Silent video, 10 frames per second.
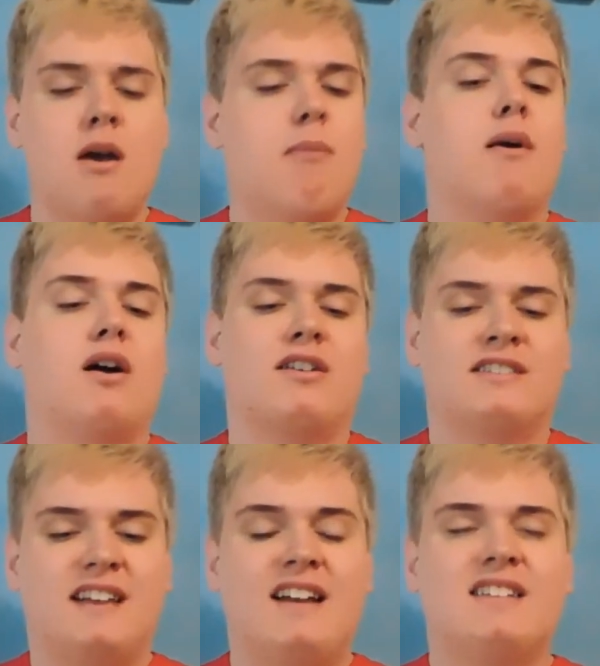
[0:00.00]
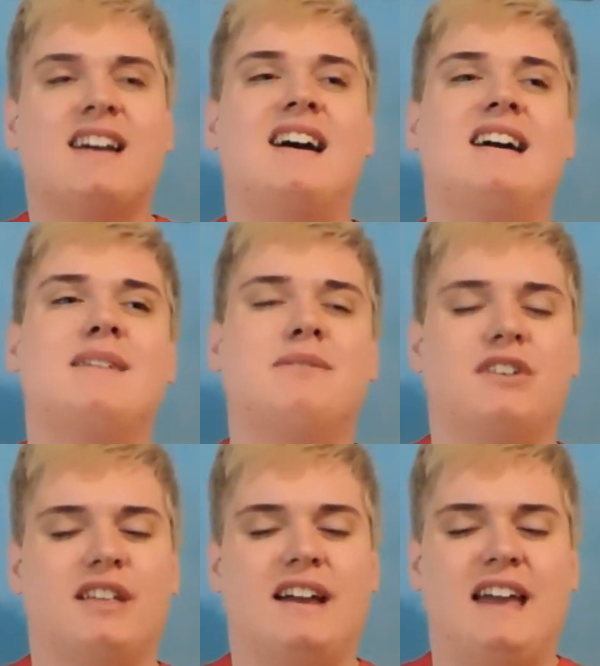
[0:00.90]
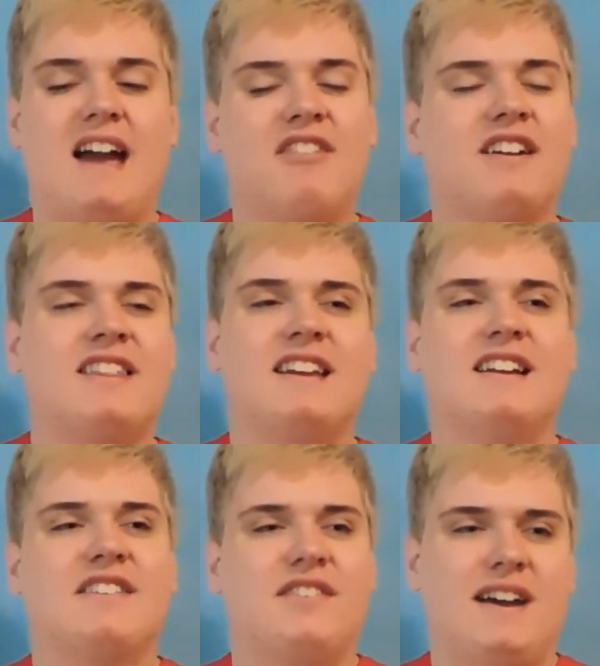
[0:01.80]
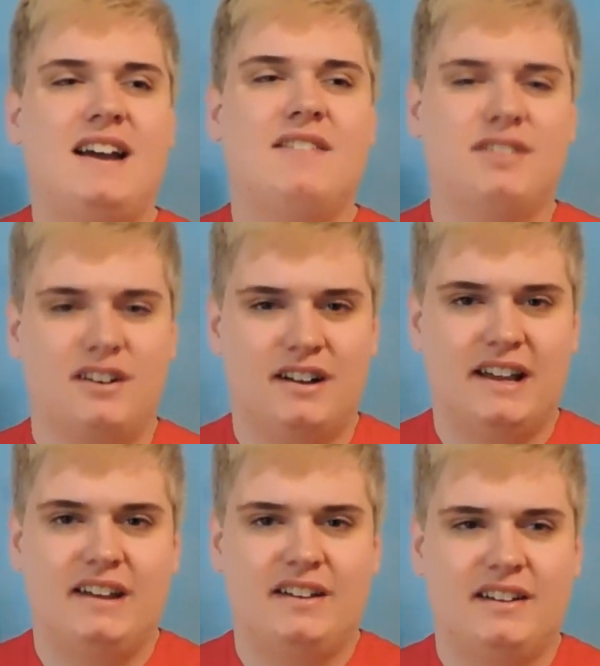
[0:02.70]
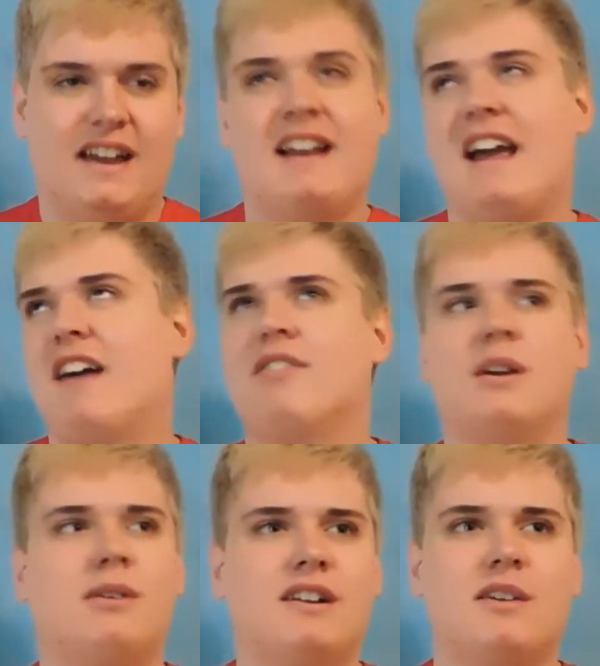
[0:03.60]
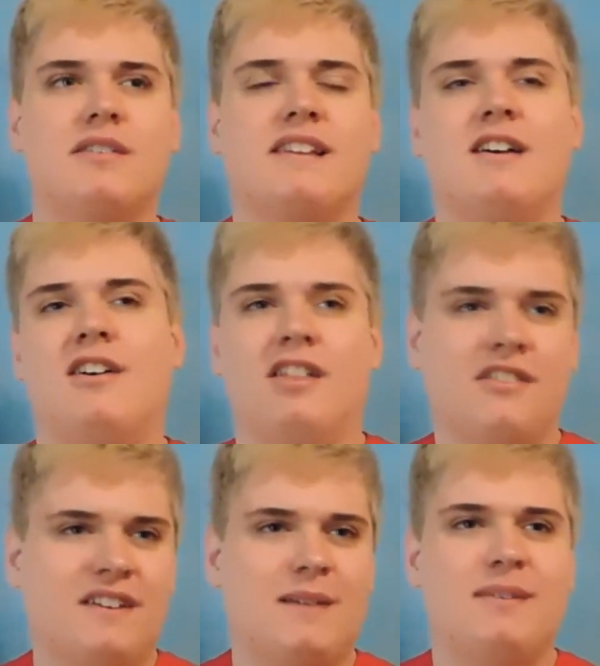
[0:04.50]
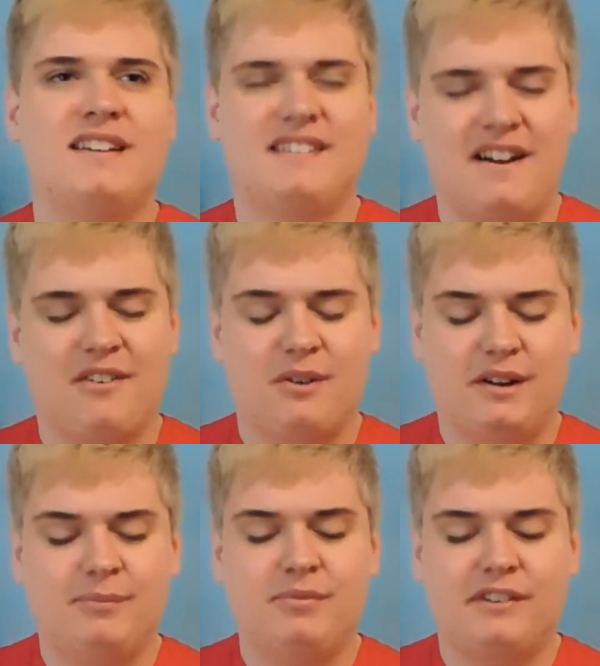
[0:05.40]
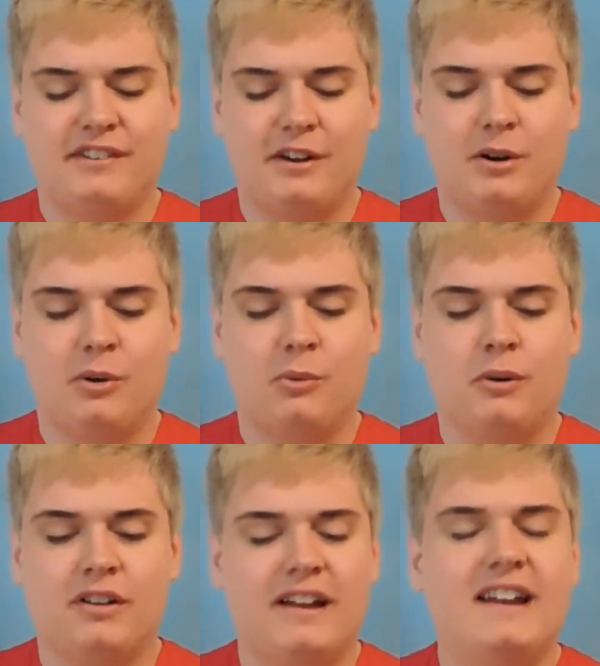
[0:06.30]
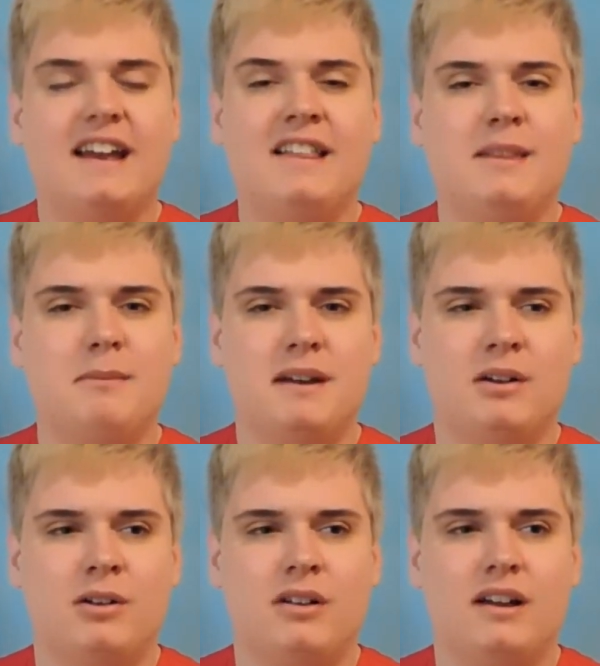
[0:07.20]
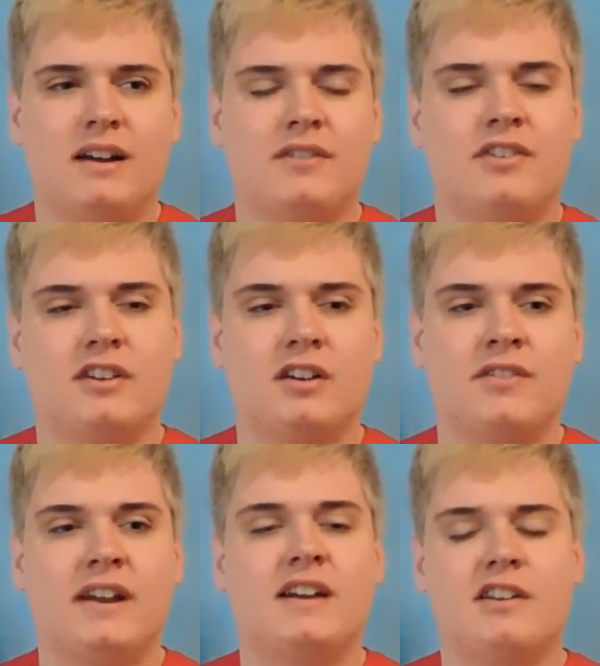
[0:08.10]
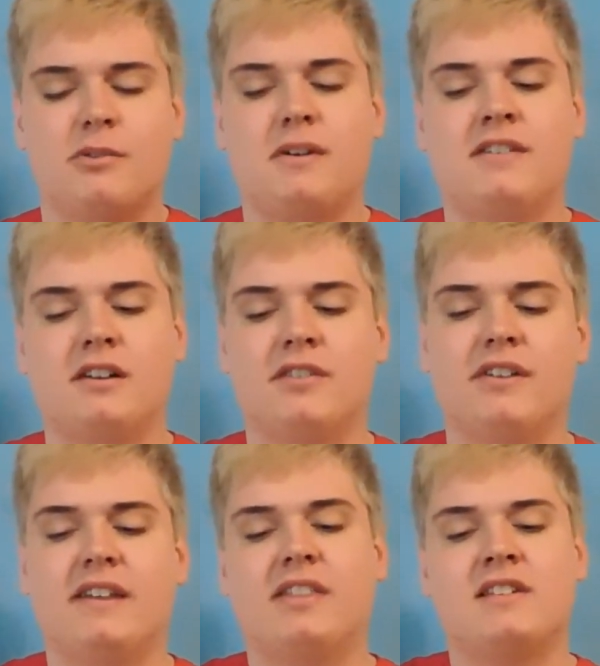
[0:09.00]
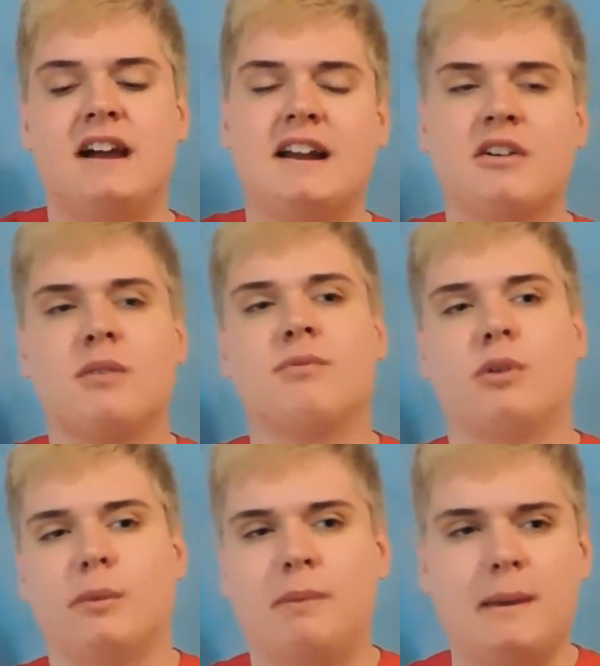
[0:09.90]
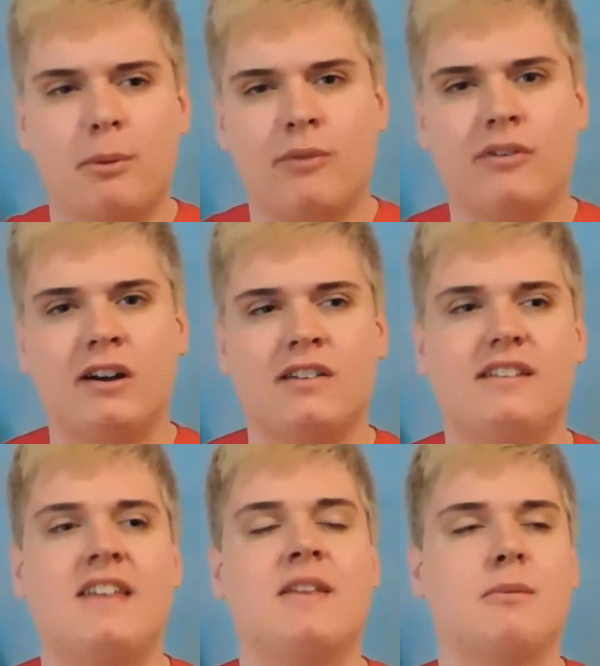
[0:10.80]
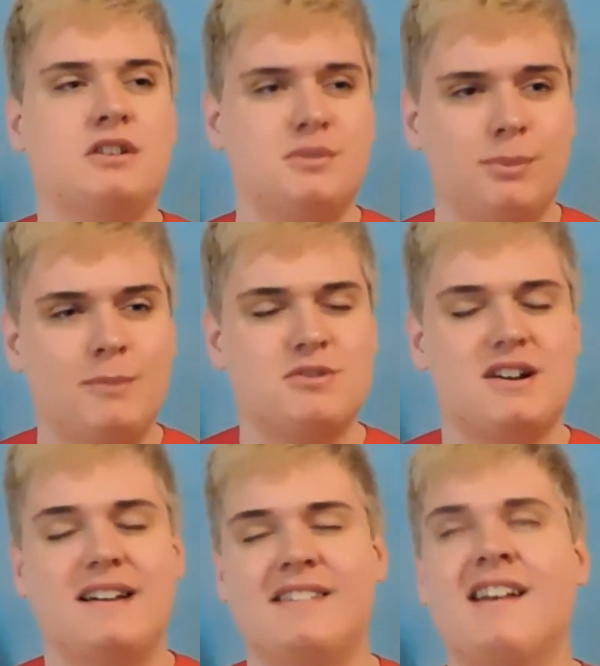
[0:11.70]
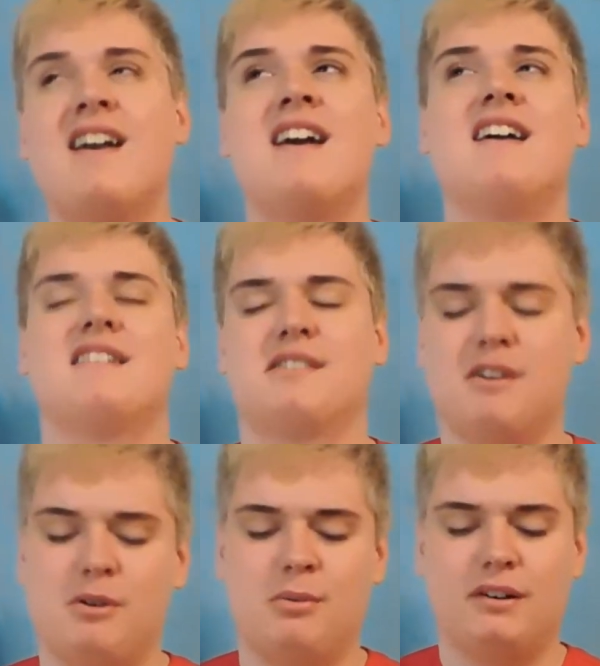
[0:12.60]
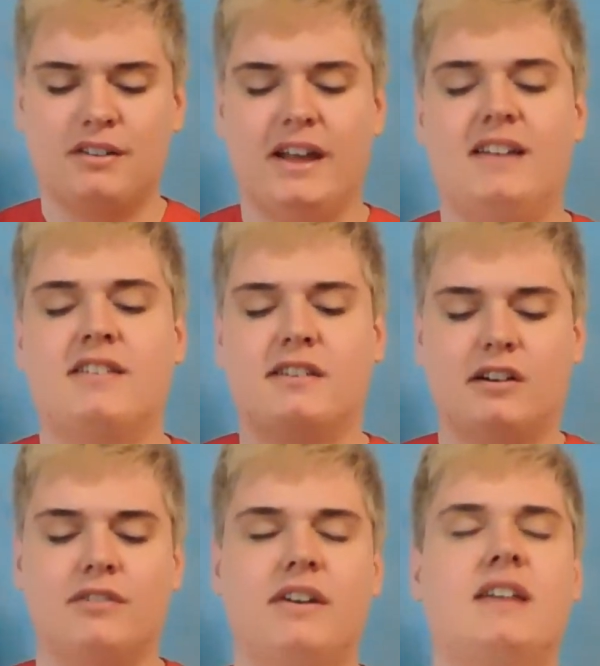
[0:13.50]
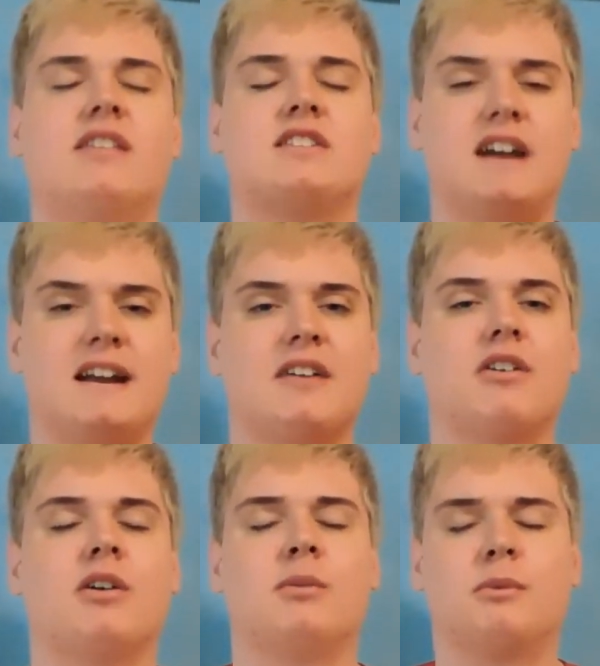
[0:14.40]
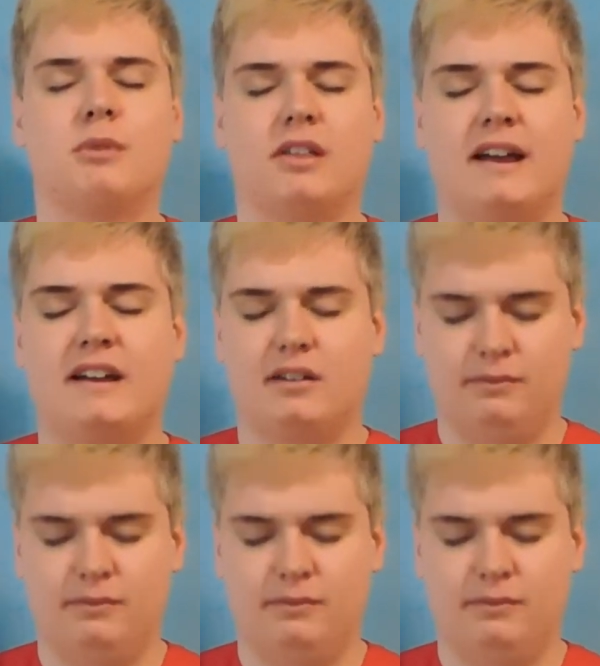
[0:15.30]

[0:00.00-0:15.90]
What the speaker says: But our set time for like everything is 5:30. And everyone knows it, all the families, everyone. So we're like in the middle of serving, because we serve like the dining room full of people first, and then we do room trays. So we're like serving the dining room, and we're like